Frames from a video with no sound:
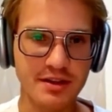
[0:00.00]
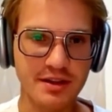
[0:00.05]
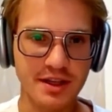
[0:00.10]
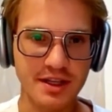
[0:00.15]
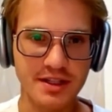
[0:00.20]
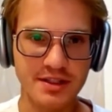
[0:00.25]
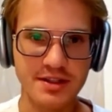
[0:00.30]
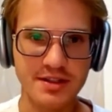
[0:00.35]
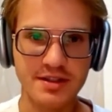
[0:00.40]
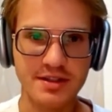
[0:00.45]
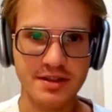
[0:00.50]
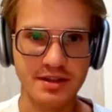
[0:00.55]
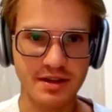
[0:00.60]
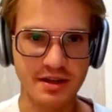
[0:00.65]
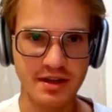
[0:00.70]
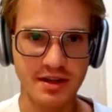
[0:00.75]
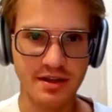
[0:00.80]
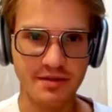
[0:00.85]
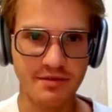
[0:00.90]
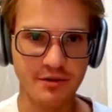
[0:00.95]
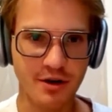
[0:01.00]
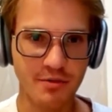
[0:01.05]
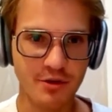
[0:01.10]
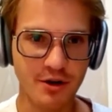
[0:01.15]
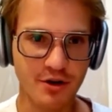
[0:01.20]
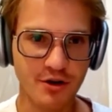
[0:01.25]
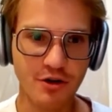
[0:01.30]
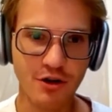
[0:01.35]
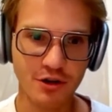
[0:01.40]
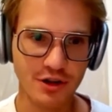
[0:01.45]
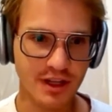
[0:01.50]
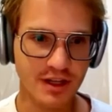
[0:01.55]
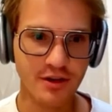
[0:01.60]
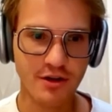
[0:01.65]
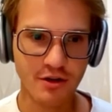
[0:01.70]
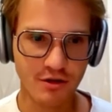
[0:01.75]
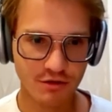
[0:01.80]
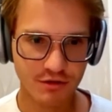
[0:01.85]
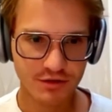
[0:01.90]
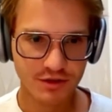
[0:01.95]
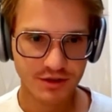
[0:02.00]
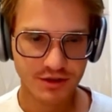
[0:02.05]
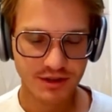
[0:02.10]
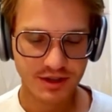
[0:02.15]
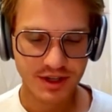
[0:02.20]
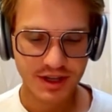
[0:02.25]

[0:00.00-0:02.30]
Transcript: this from your Kotlin code.